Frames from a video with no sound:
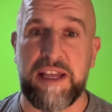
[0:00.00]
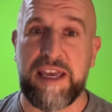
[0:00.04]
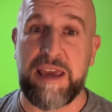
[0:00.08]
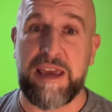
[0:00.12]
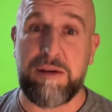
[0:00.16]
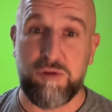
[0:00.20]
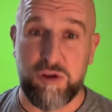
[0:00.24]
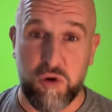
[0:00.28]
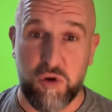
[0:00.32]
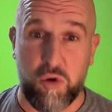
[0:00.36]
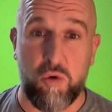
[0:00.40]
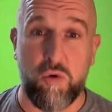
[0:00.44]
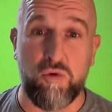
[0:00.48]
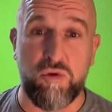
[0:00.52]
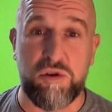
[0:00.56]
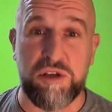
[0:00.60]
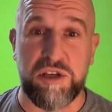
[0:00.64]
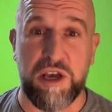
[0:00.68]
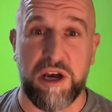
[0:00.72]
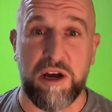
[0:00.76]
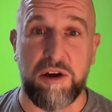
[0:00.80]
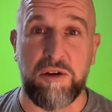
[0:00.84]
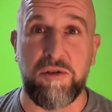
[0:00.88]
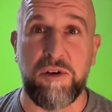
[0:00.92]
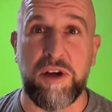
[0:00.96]
He was
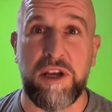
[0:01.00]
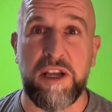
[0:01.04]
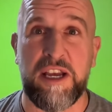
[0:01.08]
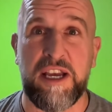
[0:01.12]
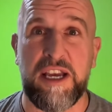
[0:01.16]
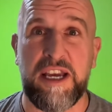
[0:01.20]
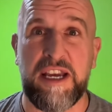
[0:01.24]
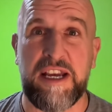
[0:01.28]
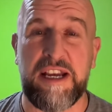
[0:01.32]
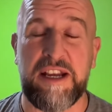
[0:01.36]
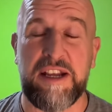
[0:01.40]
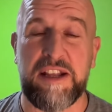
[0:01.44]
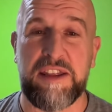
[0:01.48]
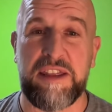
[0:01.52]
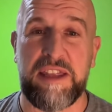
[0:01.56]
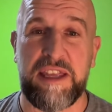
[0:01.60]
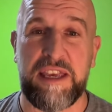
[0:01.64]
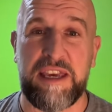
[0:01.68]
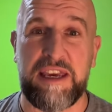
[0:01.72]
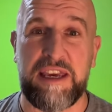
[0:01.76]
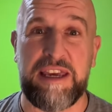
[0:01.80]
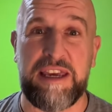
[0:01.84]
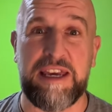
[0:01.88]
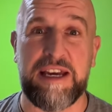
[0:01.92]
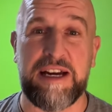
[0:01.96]
also
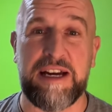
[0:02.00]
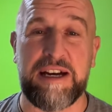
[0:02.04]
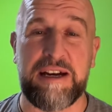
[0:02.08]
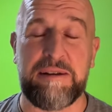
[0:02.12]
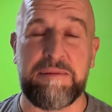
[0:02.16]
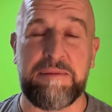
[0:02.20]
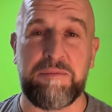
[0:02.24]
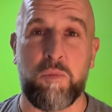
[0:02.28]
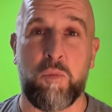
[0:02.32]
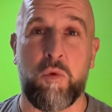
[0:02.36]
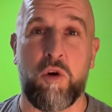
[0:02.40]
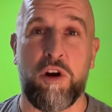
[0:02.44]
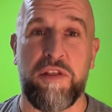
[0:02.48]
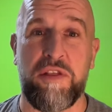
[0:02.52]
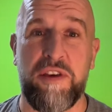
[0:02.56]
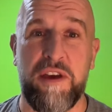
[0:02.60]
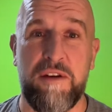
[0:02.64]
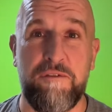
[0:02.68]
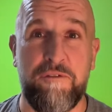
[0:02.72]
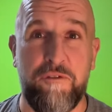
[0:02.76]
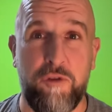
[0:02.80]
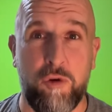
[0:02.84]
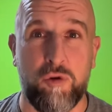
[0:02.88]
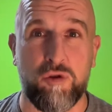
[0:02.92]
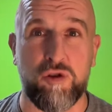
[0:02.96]
the one of the
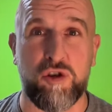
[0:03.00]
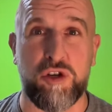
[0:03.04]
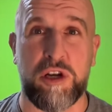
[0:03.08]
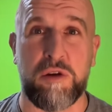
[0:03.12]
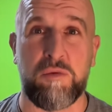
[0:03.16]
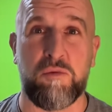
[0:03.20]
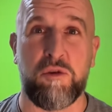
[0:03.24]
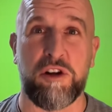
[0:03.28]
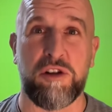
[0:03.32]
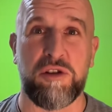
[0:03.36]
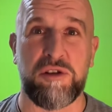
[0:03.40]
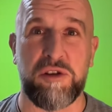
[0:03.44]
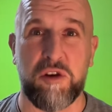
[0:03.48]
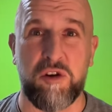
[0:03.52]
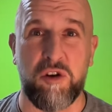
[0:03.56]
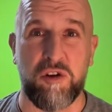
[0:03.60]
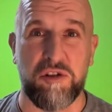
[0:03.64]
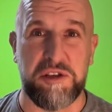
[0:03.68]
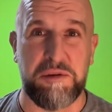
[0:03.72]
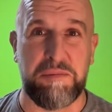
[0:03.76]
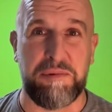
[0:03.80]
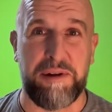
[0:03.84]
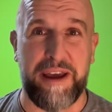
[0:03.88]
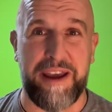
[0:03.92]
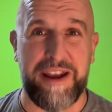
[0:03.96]
unfortunate ones who
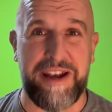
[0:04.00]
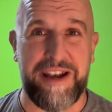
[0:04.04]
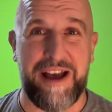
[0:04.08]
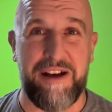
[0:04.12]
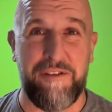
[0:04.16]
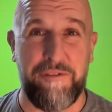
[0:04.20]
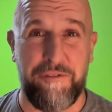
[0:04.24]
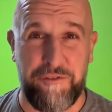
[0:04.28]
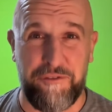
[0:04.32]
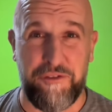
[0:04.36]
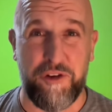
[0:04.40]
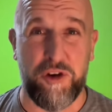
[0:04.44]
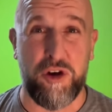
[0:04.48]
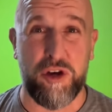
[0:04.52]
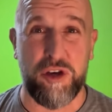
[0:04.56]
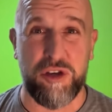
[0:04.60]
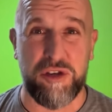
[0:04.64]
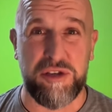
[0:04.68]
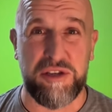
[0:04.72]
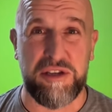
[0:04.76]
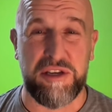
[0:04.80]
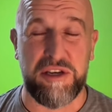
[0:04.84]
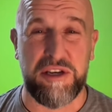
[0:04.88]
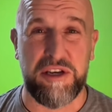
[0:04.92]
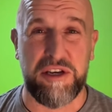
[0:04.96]
got to play in that
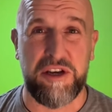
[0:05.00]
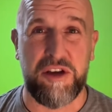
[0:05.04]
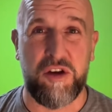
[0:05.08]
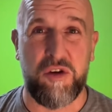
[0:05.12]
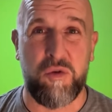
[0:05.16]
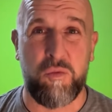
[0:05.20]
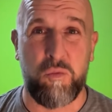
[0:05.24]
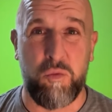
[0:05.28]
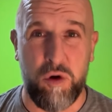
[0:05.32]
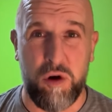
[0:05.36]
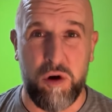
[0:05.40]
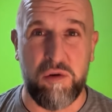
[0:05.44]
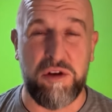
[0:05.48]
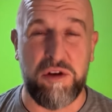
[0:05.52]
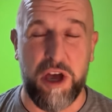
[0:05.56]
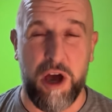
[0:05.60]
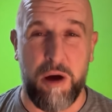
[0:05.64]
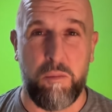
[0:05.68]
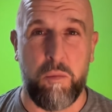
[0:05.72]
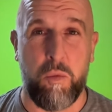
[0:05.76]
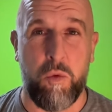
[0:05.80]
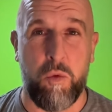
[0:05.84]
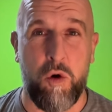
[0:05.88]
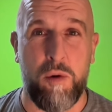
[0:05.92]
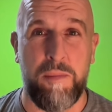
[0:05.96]
first World
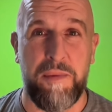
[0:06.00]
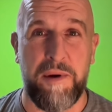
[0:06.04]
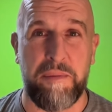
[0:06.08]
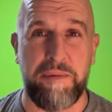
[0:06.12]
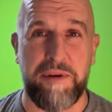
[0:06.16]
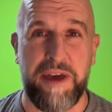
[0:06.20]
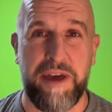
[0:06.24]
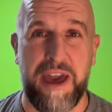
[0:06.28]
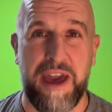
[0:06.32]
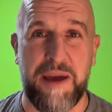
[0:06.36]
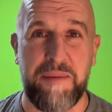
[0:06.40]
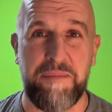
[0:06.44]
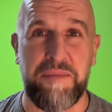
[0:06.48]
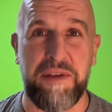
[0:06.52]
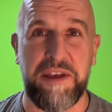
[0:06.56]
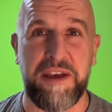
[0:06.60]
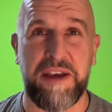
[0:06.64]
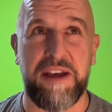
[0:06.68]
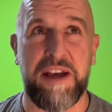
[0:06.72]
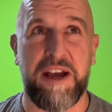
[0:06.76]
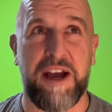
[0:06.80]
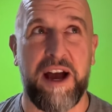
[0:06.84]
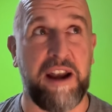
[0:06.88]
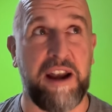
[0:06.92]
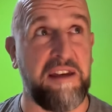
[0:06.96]
Cup warm-up game.
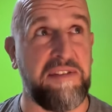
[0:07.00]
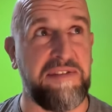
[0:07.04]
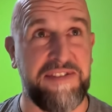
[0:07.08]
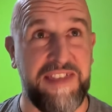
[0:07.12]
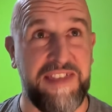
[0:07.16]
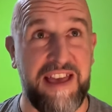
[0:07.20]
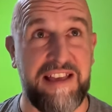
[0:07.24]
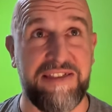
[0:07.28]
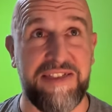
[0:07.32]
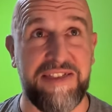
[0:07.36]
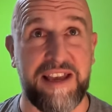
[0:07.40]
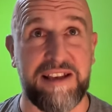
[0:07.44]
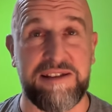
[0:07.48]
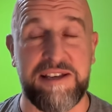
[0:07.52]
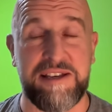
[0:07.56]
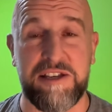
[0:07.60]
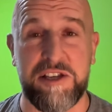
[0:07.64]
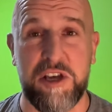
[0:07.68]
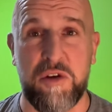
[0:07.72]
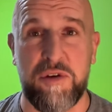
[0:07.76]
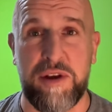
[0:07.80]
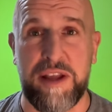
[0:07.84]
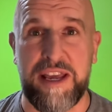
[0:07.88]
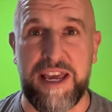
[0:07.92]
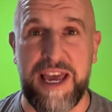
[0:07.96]
I think that's
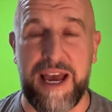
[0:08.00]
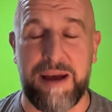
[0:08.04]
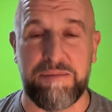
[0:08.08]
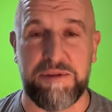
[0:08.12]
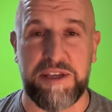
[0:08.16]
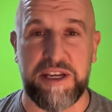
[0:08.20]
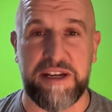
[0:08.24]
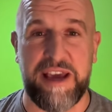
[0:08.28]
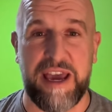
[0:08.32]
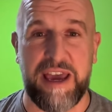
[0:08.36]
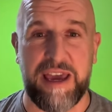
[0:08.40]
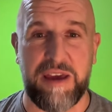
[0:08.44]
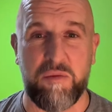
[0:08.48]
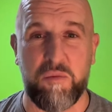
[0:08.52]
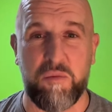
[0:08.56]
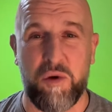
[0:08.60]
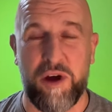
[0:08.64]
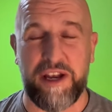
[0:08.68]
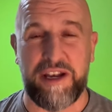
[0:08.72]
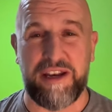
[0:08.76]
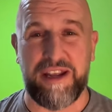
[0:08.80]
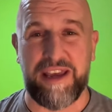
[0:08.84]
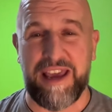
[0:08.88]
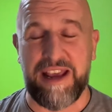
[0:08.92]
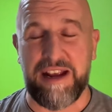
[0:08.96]
his only cap to date,
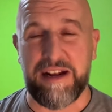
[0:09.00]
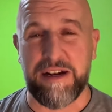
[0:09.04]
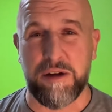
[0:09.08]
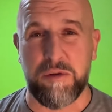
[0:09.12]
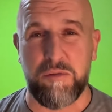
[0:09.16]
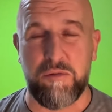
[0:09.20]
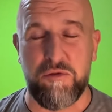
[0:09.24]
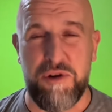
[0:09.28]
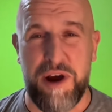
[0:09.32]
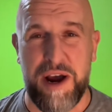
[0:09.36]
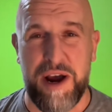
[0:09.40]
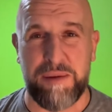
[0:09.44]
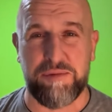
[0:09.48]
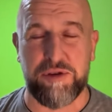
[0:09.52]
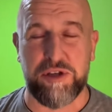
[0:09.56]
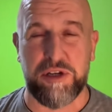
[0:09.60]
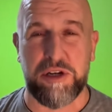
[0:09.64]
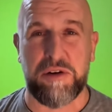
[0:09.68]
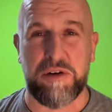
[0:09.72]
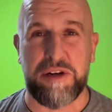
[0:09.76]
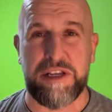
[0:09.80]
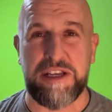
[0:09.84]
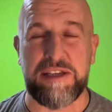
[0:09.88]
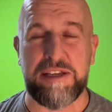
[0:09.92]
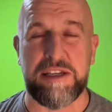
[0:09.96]
when England were
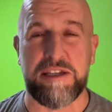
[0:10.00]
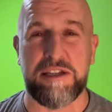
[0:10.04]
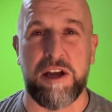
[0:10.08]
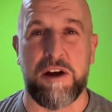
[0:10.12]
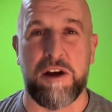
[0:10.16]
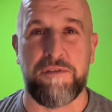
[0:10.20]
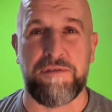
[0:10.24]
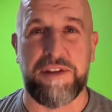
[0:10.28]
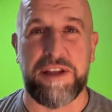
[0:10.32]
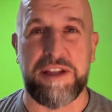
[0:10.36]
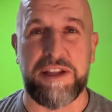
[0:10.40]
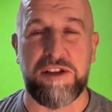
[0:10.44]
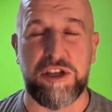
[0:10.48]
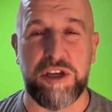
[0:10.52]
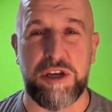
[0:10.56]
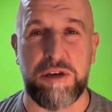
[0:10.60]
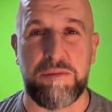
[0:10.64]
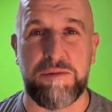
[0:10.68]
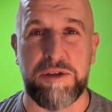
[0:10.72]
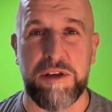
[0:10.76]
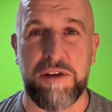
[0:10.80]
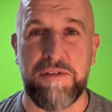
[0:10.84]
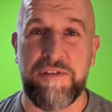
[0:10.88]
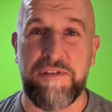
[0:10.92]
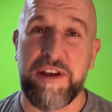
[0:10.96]
absolutely stuffed in
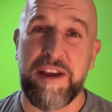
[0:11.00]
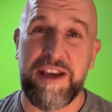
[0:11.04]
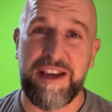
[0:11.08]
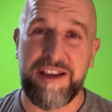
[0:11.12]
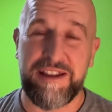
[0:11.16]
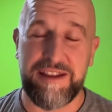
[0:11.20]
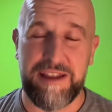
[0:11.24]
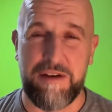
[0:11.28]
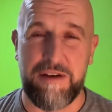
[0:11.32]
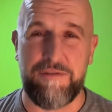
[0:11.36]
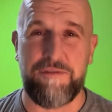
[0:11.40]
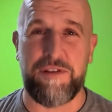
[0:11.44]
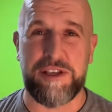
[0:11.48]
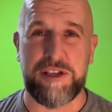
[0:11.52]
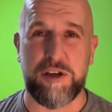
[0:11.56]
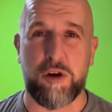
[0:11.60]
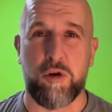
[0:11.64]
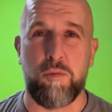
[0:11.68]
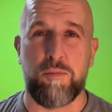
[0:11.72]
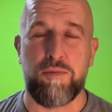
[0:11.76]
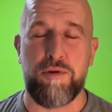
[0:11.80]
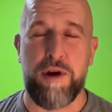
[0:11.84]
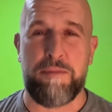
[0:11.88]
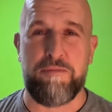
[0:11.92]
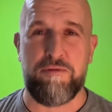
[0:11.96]
terms of their
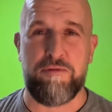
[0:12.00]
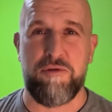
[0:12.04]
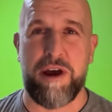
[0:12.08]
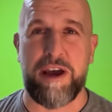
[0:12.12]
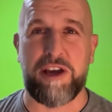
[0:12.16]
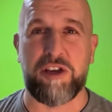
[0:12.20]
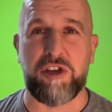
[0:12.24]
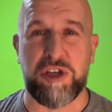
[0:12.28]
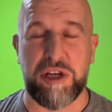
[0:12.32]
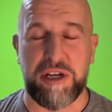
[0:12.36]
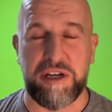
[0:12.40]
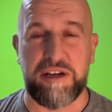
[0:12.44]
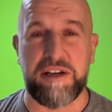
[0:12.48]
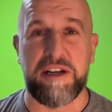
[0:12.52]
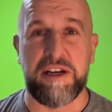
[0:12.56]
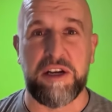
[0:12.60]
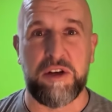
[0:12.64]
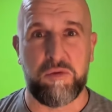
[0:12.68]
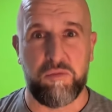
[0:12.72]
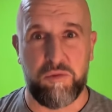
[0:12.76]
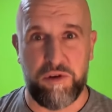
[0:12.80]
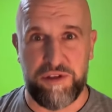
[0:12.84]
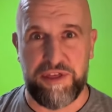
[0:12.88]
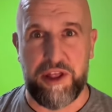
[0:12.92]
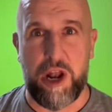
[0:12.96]
physical preparation
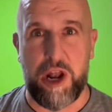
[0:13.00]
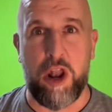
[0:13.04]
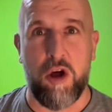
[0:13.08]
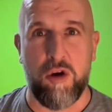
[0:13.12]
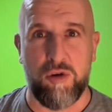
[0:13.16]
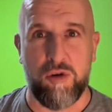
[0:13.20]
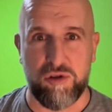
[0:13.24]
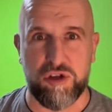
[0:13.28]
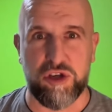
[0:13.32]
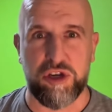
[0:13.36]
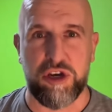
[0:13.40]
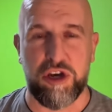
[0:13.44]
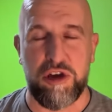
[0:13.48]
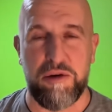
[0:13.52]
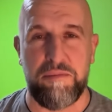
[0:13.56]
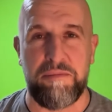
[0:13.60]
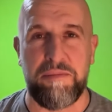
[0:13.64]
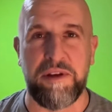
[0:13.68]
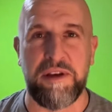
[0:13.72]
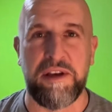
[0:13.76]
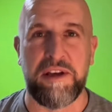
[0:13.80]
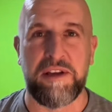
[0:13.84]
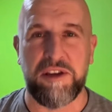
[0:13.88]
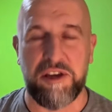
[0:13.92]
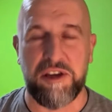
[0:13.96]
with the
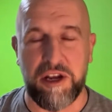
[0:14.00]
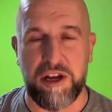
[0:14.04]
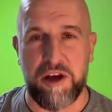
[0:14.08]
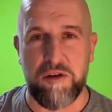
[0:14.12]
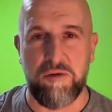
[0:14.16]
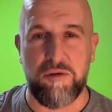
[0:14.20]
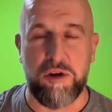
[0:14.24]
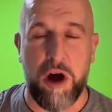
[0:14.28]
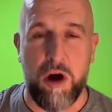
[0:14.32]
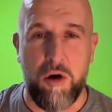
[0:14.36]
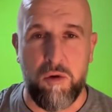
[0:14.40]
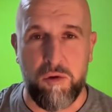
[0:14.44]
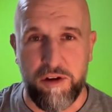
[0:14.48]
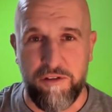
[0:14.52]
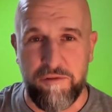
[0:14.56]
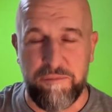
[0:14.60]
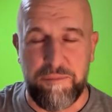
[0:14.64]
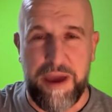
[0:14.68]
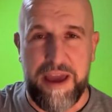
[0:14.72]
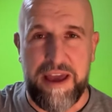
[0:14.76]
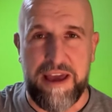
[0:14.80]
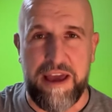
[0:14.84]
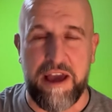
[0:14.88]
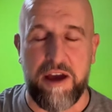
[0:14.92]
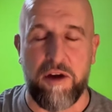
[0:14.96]
long-term, you know, goal
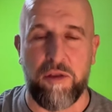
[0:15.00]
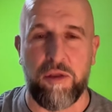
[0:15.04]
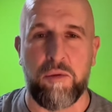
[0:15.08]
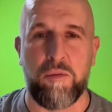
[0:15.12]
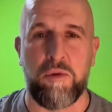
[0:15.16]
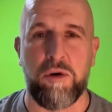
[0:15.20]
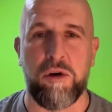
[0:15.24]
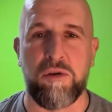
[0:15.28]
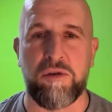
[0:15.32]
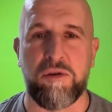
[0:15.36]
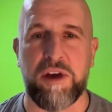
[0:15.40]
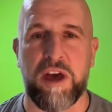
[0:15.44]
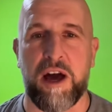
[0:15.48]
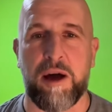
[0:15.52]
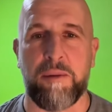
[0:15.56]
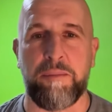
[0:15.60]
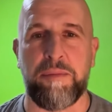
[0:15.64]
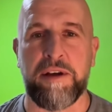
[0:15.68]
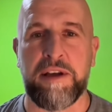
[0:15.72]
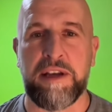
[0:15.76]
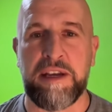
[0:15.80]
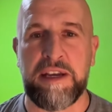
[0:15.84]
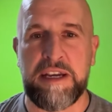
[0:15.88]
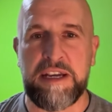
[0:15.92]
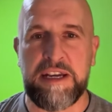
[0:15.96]
of peaking at the World
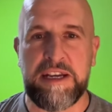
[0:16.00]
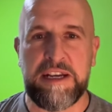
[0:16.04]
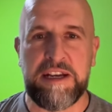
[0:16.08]
Cup.